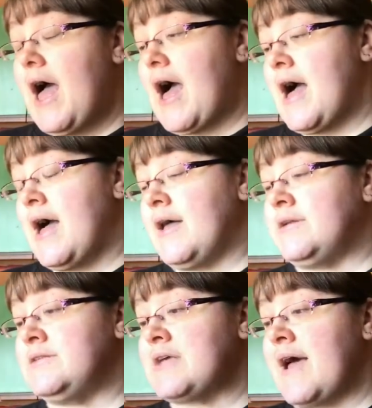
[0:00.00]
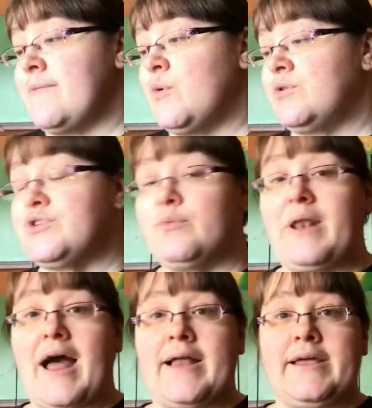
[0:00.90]
And I'm also
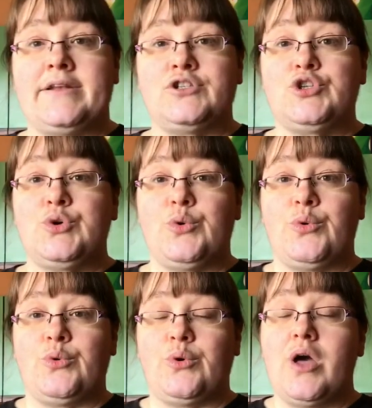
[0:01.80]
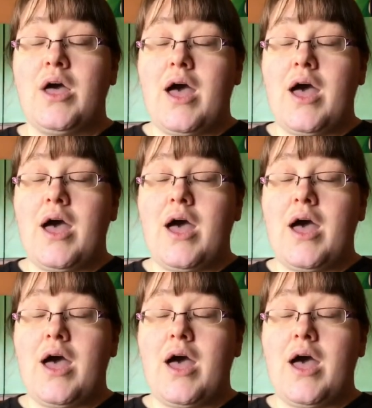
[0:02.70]
planning to